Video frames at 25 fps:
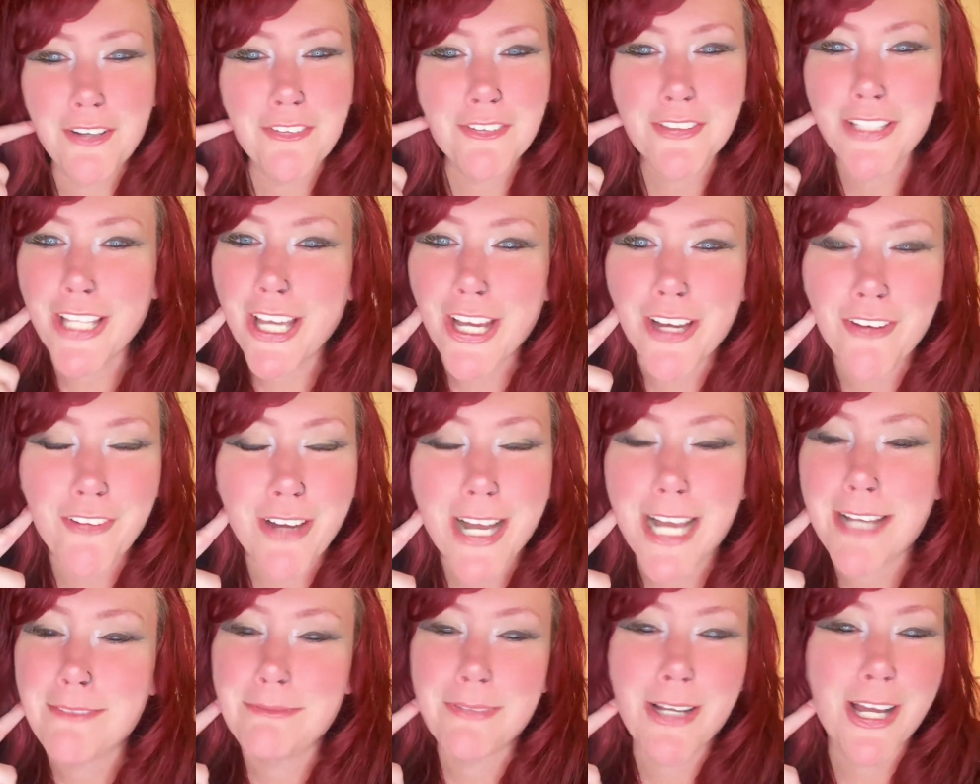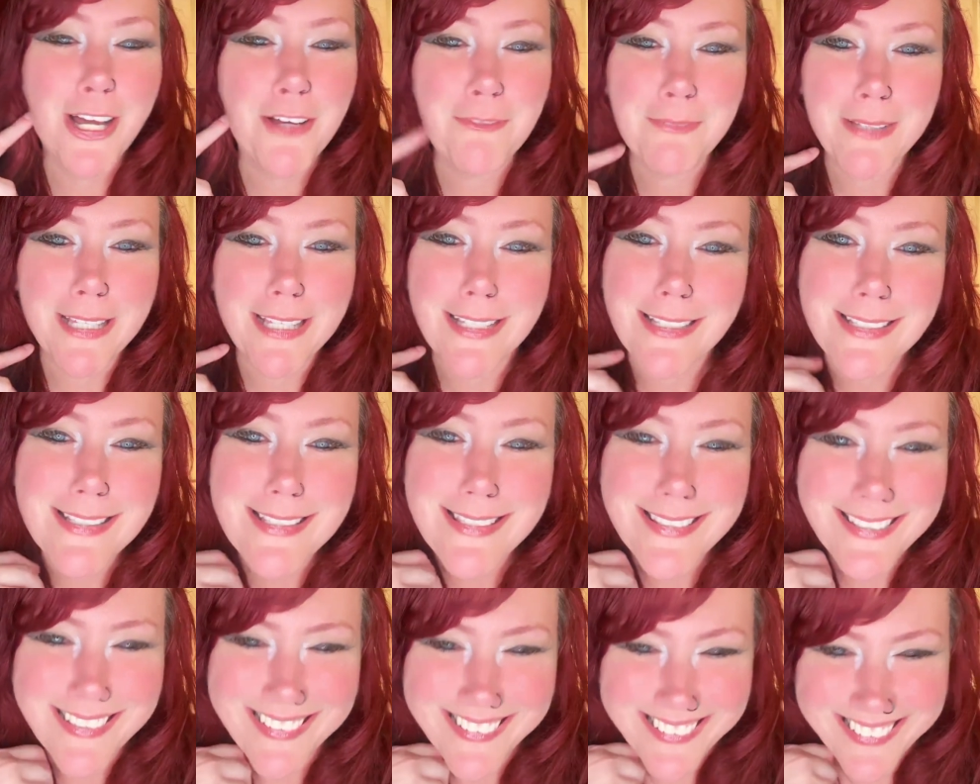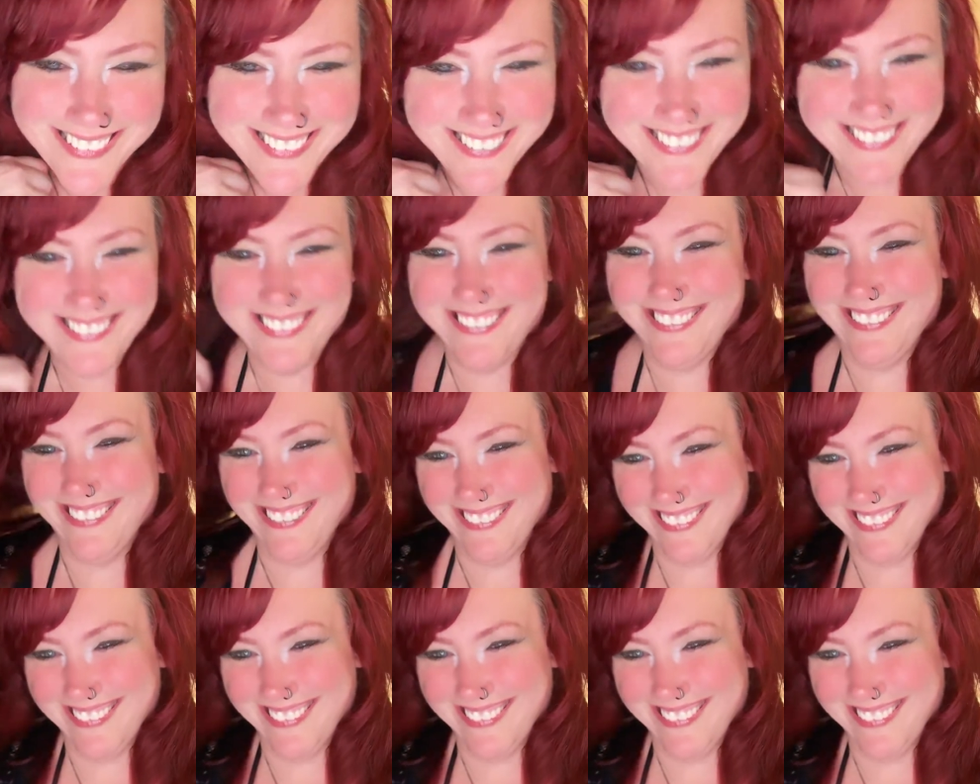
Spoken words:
You don't know, I promise.